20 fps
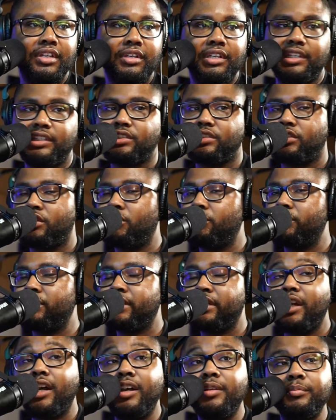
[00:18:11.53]
It's
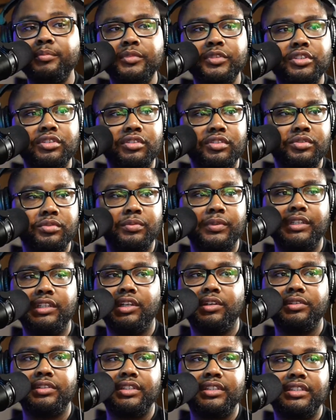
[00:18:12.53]
loading up. As soon as we
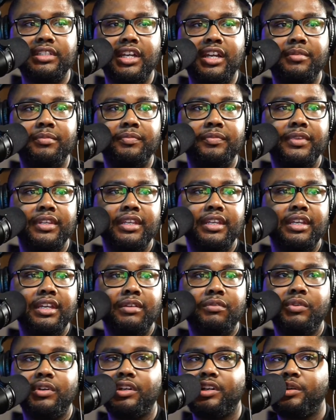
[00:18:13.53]
load this up,
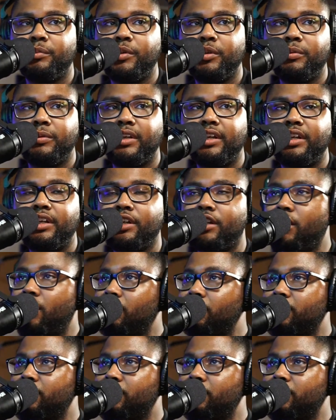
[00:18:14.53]
we're going to be ready to go.